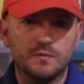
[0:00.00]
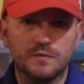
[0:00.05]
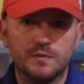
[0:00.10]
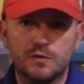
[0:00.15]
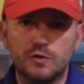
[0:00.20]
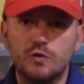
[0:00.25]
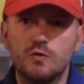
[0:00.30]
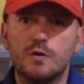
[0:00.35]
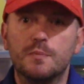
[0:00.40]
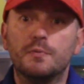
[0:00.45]

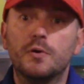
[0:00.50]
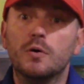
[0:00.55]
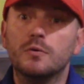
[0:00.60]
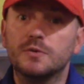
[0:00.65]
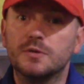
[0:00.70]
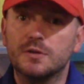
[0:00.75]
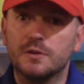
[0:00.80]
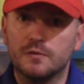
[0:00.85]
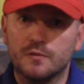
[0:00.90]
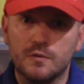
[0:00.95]
new
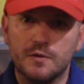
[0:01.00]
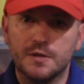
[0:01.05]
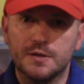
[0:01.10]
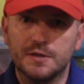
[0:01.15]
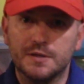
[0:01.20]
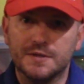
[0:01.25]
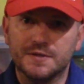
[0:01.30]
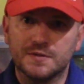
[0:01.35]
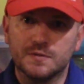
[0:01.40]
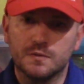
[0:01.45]
approach to throwing
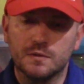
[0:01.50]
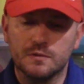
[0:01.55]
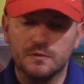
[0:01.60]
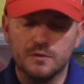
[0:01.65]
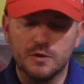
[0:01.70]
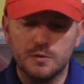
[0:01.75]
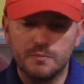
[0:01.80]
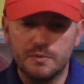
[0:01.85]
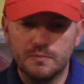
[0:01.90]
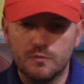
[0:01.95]
discs, a
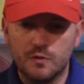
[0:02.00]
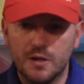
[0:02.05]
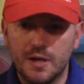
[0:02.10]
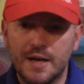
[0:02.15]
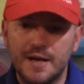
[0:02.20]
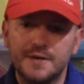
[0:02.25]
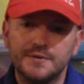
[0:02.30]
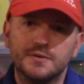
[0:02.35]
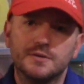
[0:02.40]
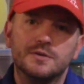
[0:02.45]
little bit more
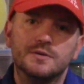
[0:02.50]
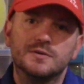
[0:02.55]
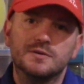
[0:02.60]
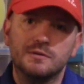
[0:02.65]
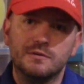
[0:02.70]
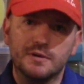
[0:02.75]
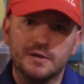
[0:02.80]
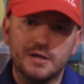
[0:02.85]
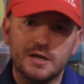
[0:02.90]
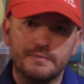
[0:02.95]
hyzer,
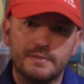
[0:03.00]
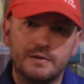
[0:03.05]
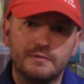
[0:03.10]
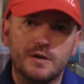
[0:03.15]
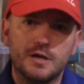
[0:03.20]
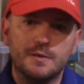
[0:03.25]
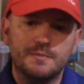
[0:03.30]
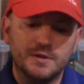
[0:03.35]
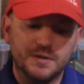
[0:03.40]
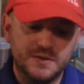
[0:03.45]
slowing down my
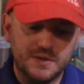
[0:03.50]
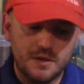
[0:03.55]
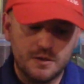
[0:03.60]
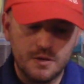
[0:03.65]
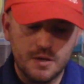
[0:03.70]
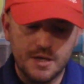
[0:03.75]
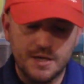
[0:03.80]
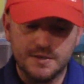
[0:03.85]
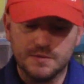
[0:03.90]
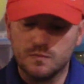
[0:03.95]
run-up,
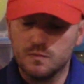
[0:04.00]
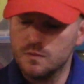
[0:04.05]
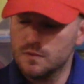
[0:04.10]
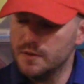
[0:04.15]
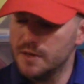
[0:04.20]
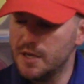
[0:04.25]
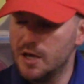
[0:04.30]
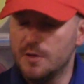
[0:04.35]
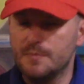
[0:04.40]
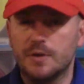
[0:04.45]
etc., has
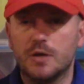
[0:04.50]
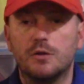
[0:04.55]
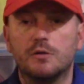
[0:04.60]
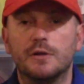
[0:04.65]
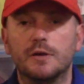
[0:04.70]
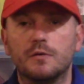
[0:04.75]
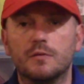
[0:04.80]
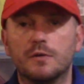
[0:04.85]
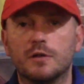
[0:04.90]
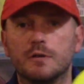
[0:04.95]
really helped me
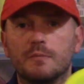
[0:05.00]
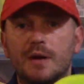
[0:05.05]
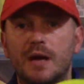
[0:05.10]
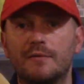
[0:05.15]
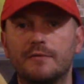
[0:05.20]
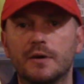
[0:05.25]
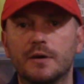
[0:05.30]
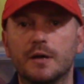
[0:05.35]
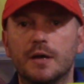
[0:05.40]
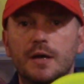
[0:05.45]
click with the
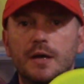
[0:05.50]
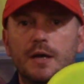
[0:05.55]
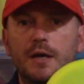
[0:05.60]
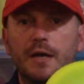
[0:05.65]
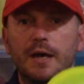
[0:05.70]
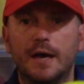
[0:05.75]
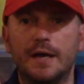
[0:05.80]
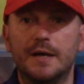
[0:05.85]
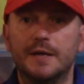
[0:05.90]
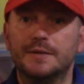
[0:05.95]
Maverick
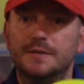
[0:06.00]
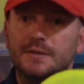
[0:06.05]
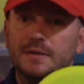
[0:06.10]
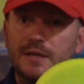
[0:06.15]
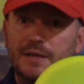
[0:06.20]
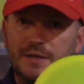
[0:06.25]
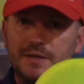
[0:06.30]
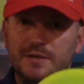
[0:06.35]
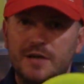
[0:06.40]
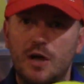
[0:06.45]

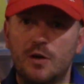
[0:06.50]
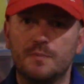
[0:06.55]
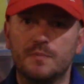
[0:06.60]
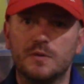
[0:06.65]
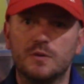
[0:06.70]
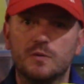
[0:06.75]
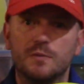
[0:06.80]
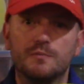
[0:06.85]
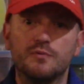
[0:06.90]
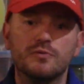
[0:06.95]
and has helped me
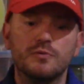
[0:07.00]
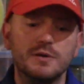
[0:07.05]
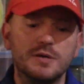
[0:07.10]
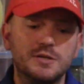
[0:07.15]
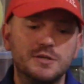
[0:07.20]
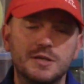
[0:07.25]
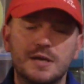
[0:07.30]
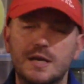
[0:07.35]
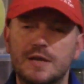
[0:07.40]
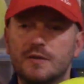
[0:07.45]
to
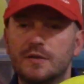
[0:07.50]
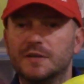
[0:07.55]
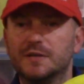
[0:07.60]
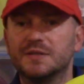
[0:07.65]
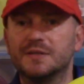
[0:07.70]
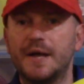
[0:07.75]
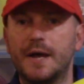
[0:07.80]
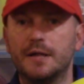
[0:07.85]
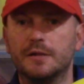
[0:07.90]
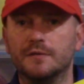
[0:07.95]
appreciate this
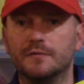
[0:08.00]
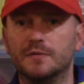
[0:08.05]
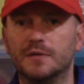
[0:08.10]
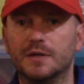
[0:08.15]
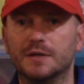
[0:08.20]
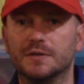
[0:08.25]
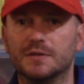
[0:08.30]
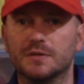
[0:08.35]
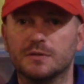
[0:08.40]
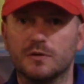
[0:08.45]
style of
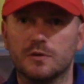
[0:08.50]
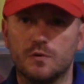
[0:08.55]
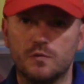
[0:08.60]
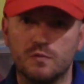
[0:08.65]
disc. So the